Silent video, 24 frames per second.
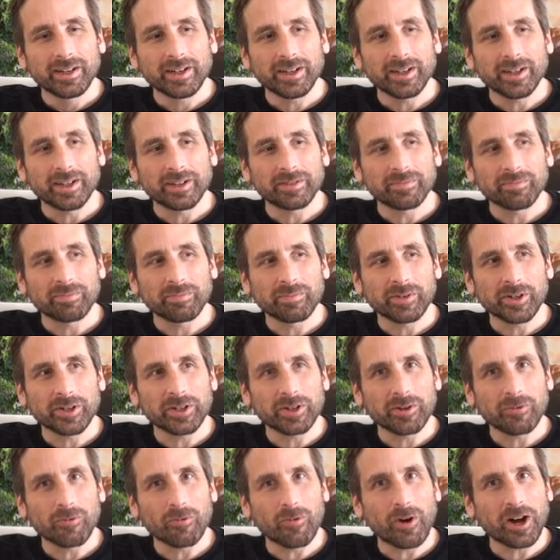but
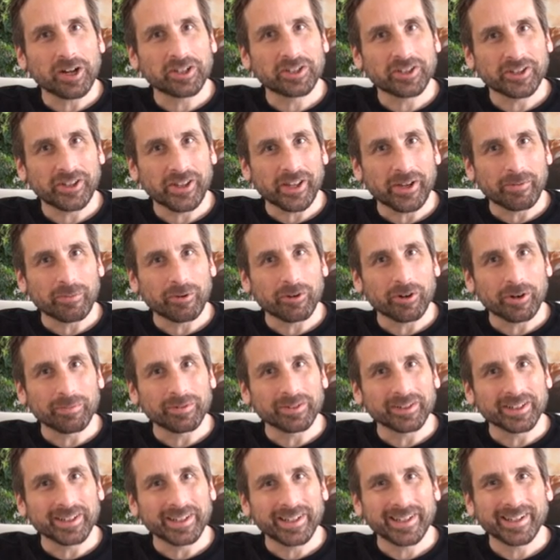go watch them
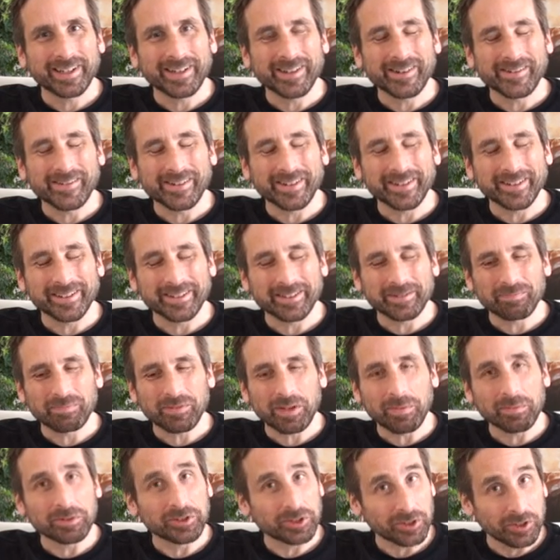creepily,
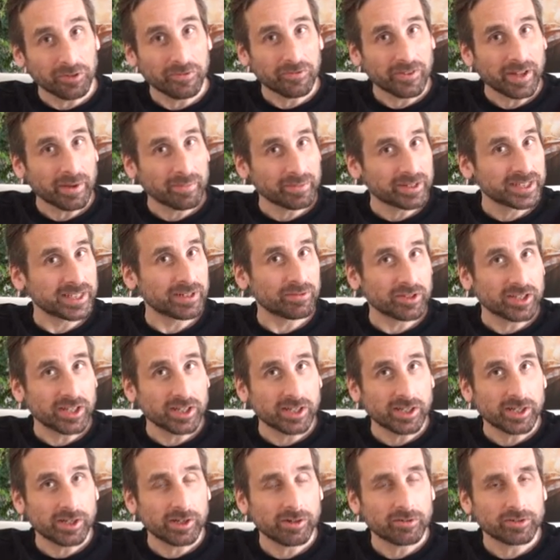and observe them and see what
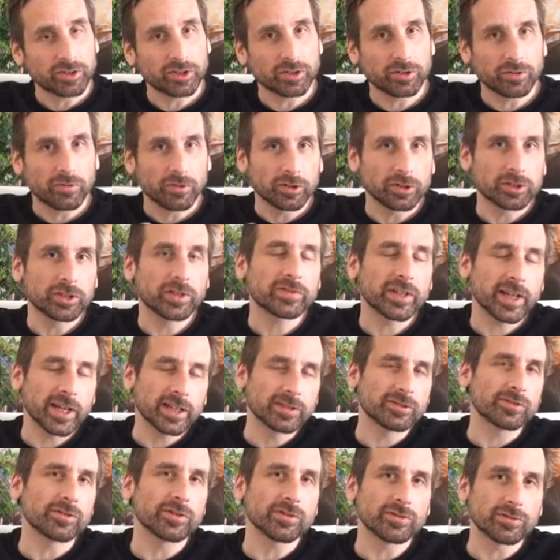they do. So first you have to
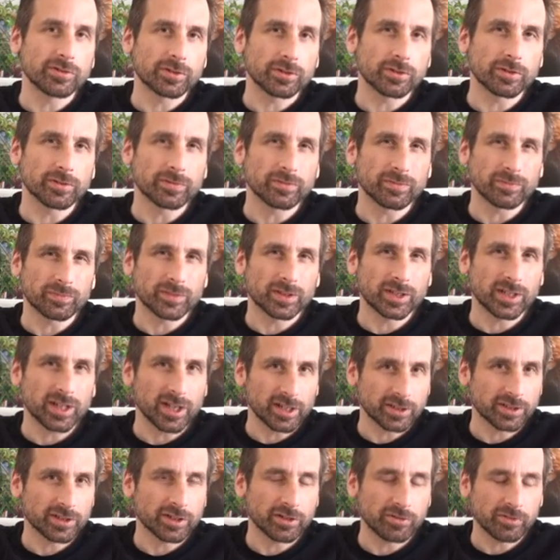answer those sort of
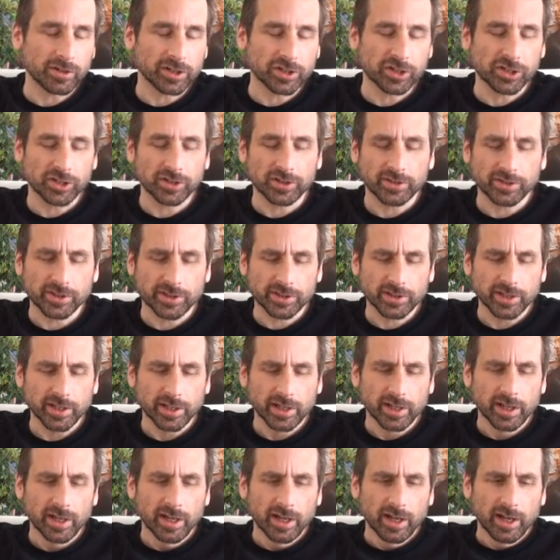content questions.
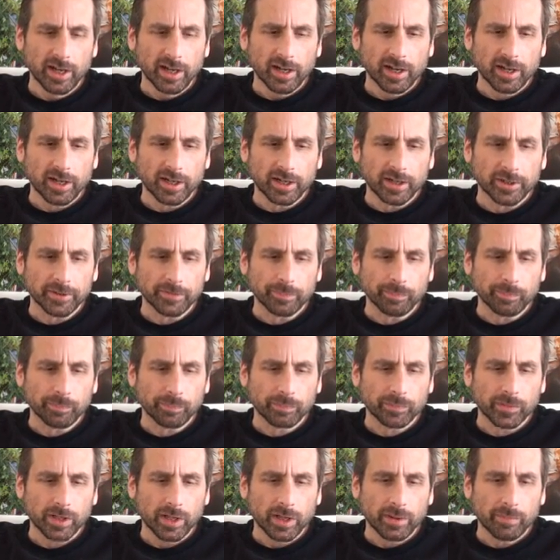
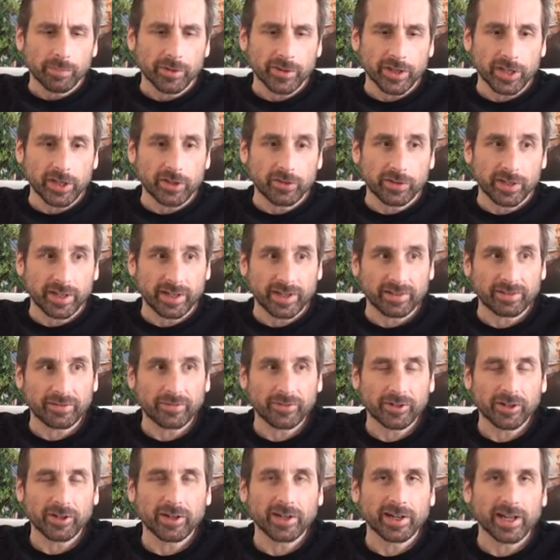But then you have to
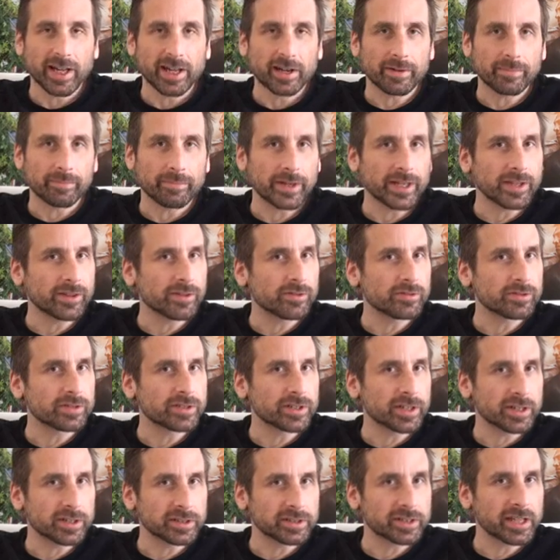figure out how to make
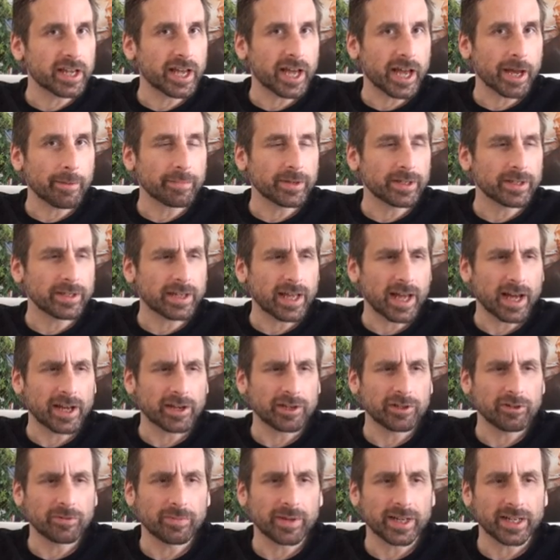those things happen. How
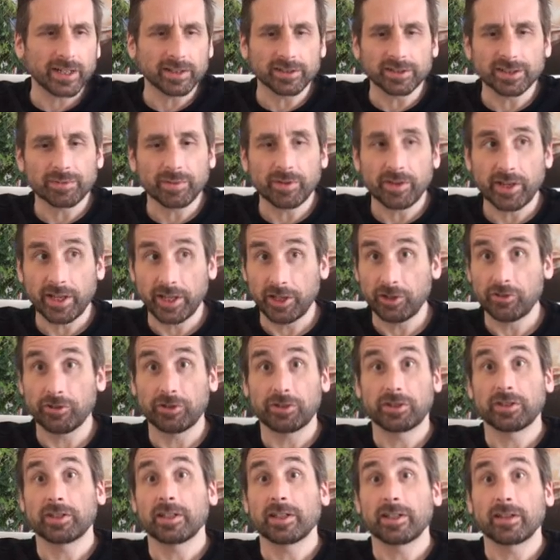do you make Elizabeth
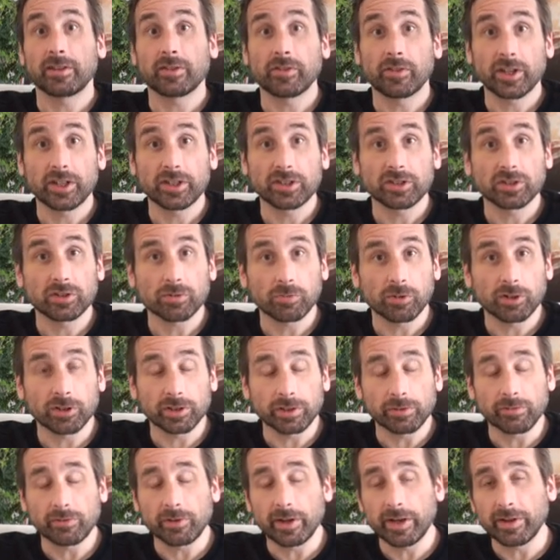interested in things in the world?
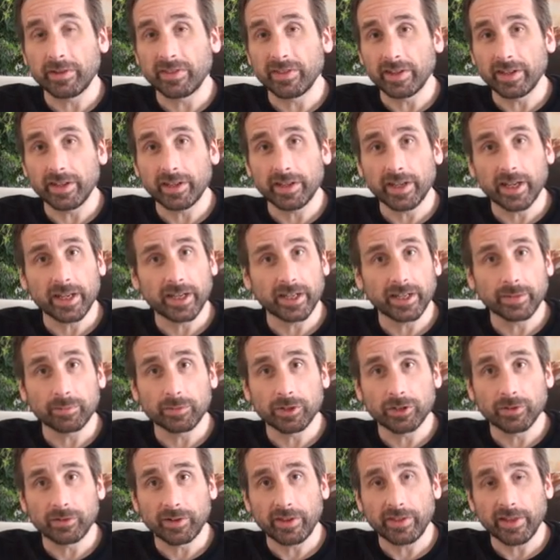And the way they ended up
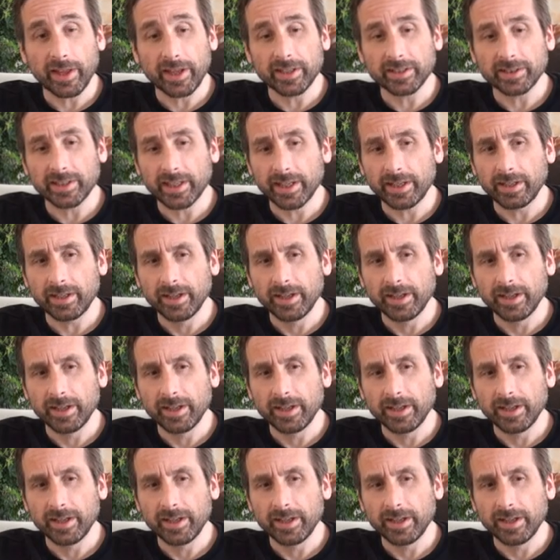doing that is